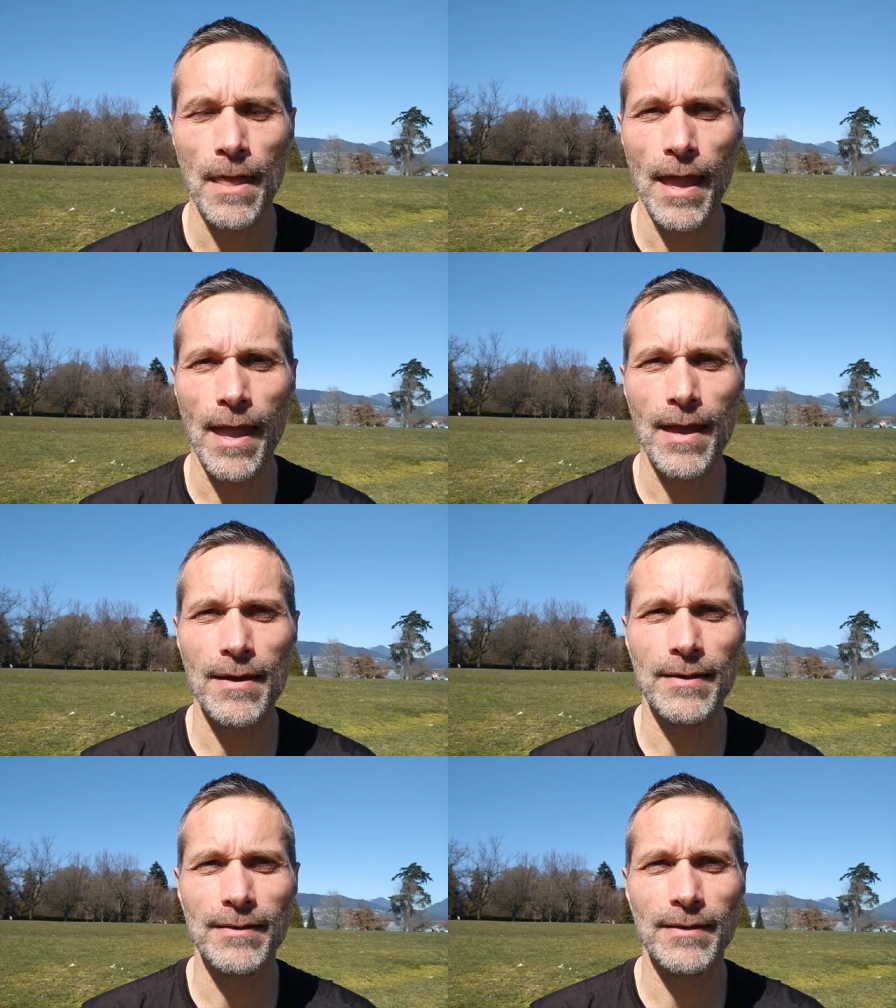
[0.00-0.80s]

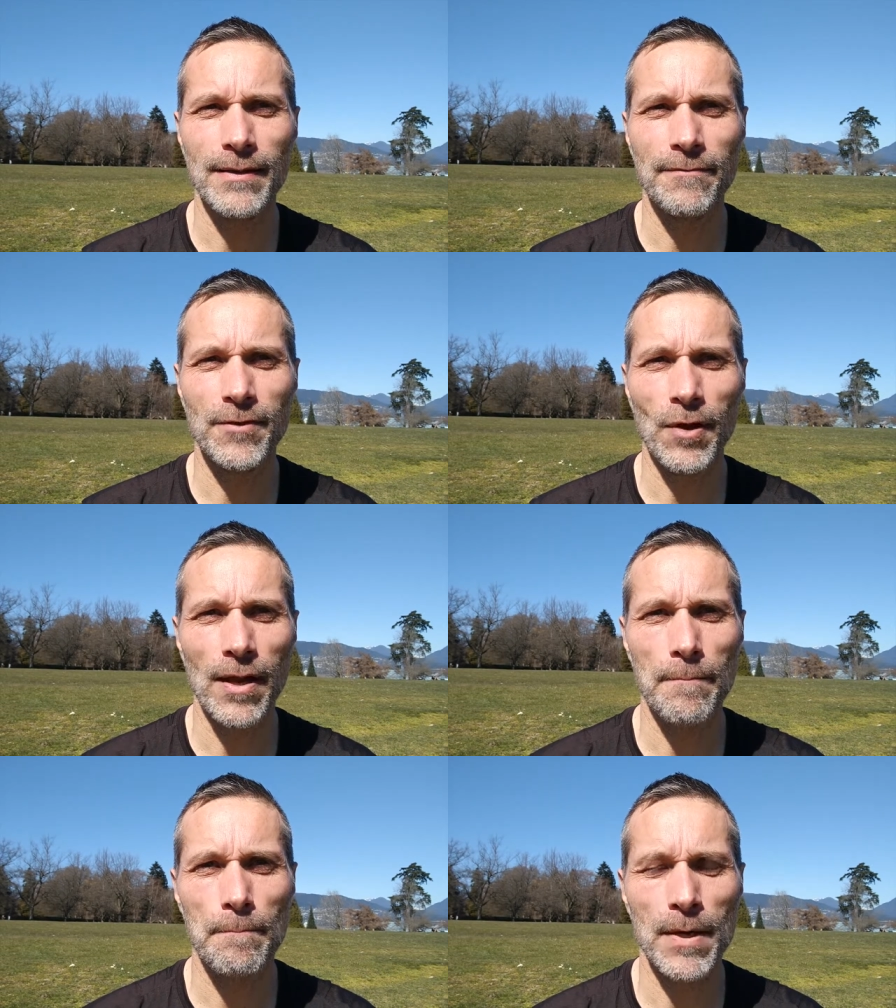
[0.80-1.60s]
And if you had
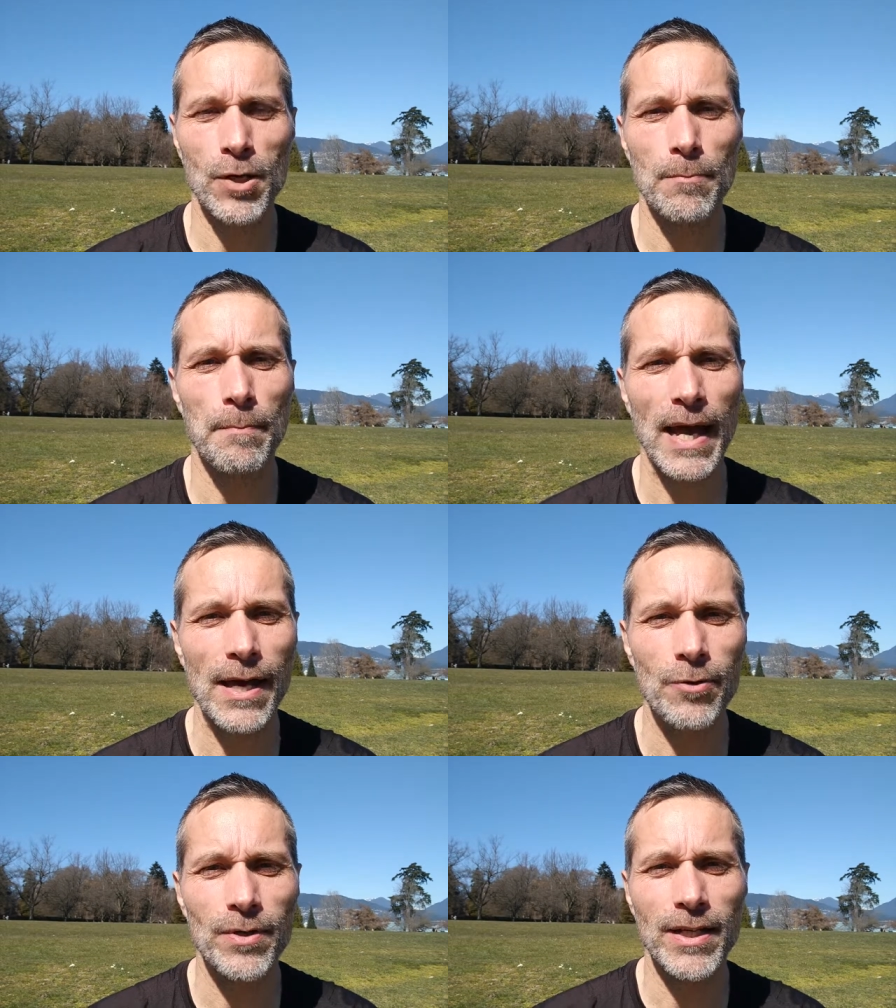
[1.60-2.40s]
a bigger
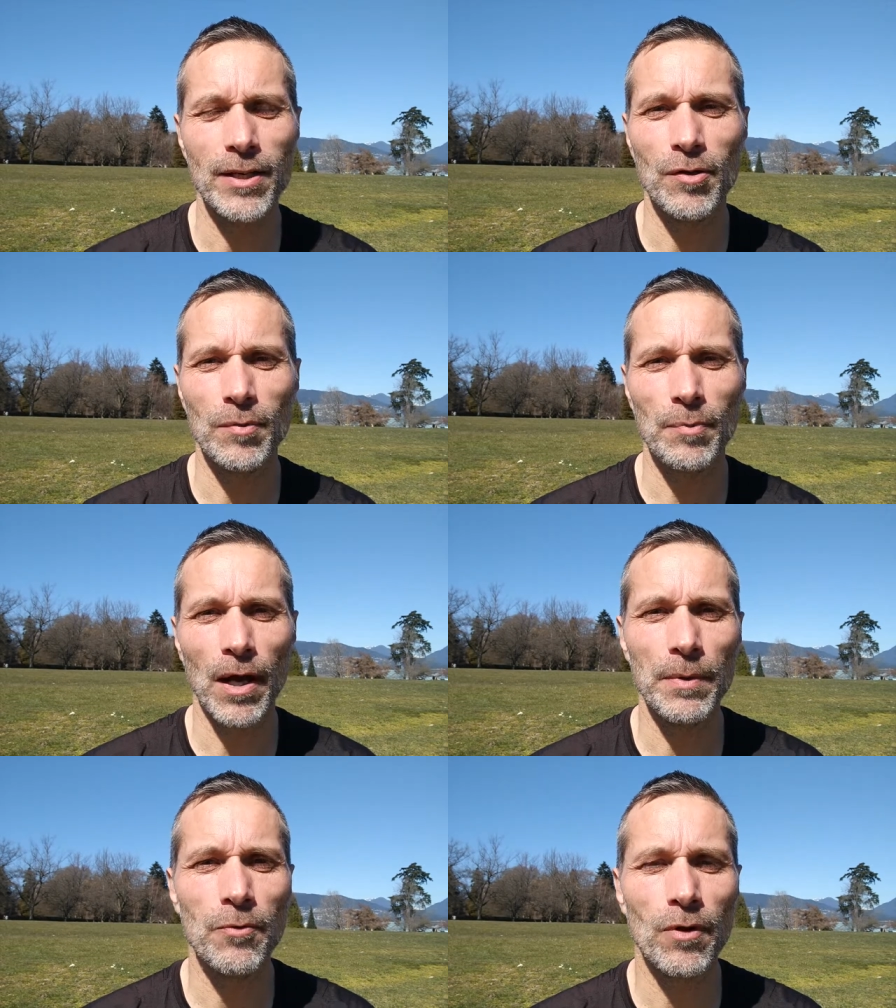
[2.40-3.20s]
battery, it would
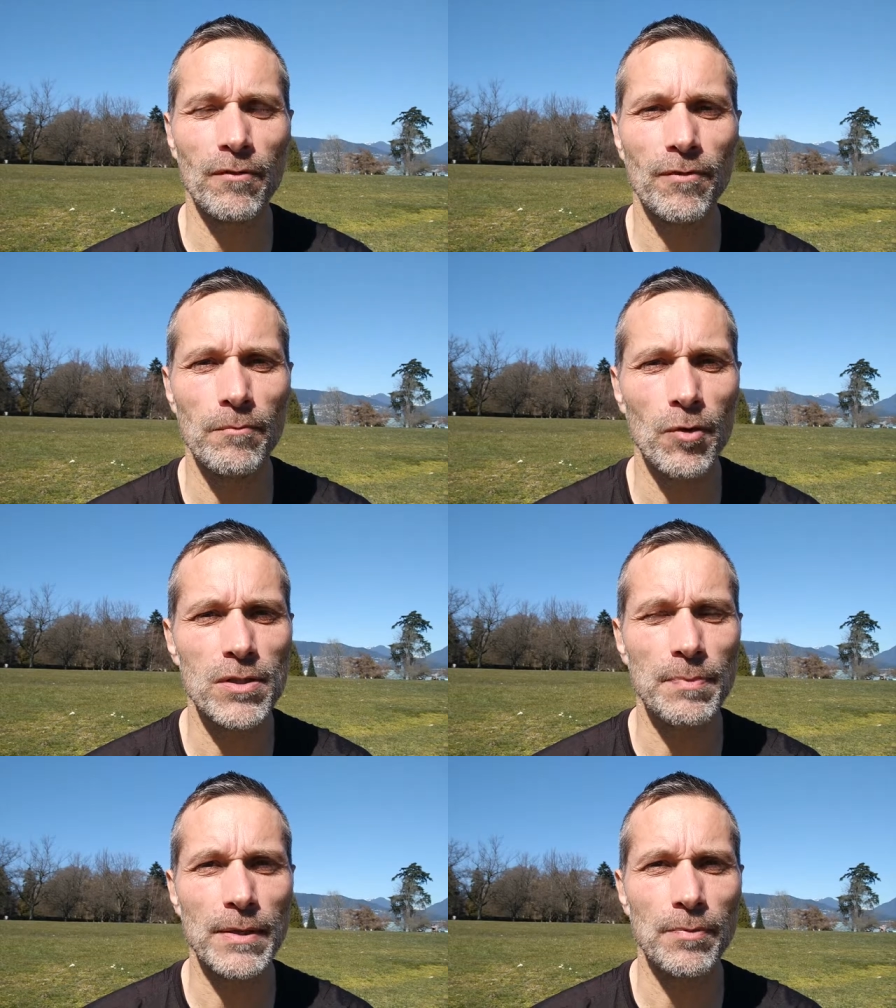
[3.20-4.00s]
probably work for
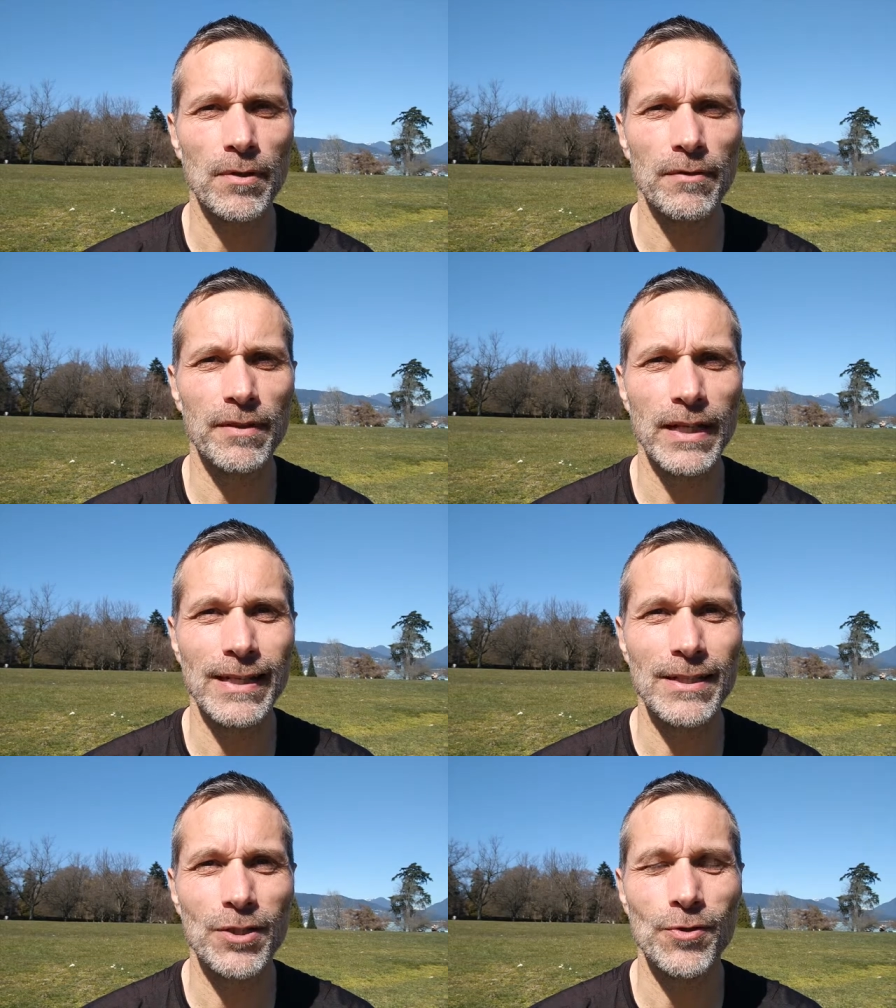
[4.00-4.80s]
most people if they
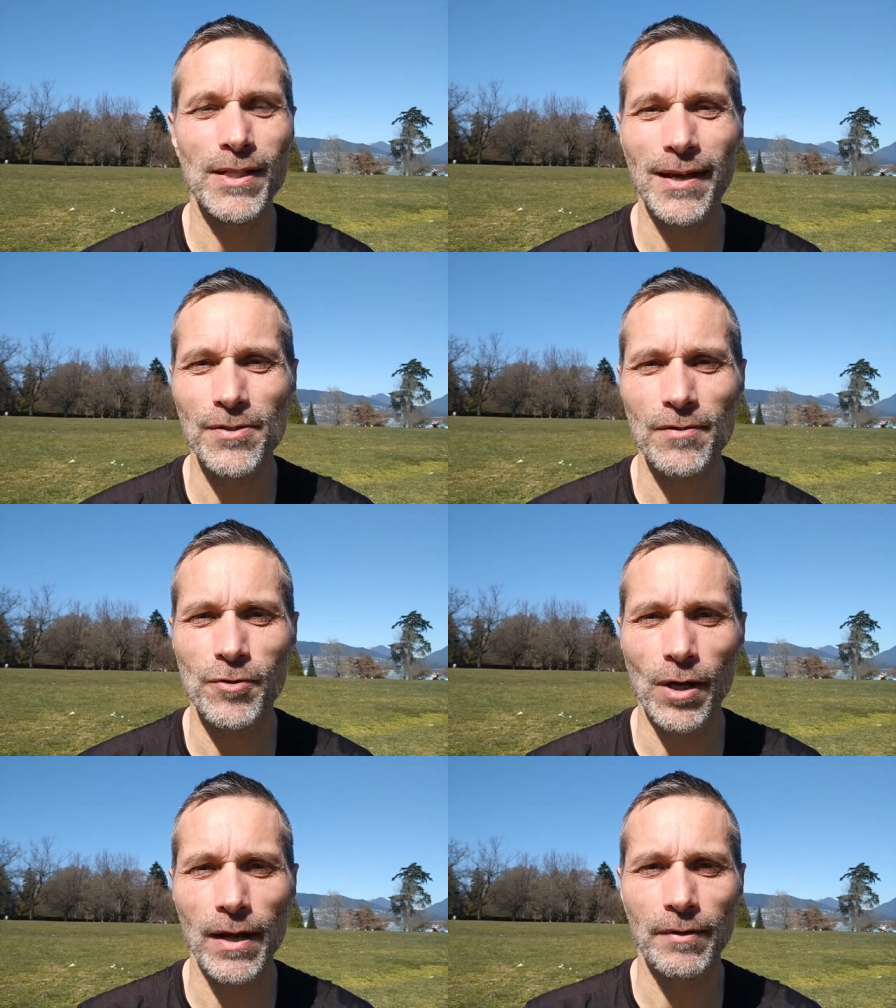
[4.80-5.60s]
didn't do tons of
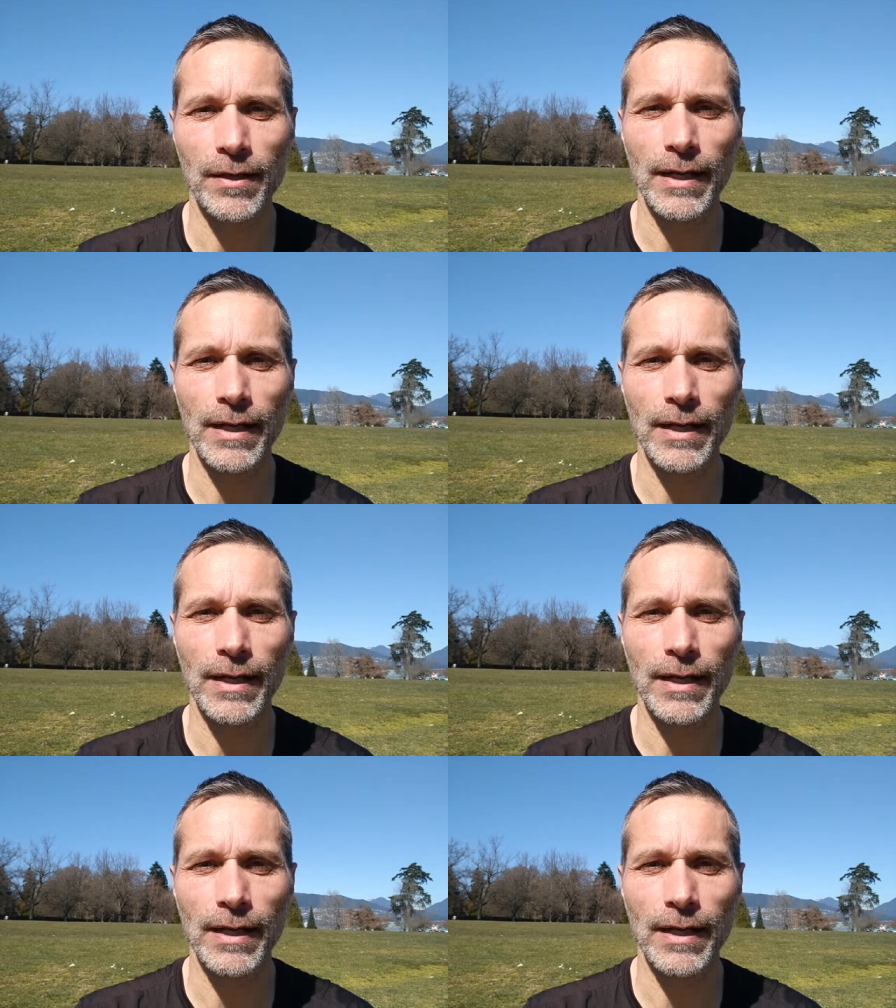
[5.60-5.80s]
driving.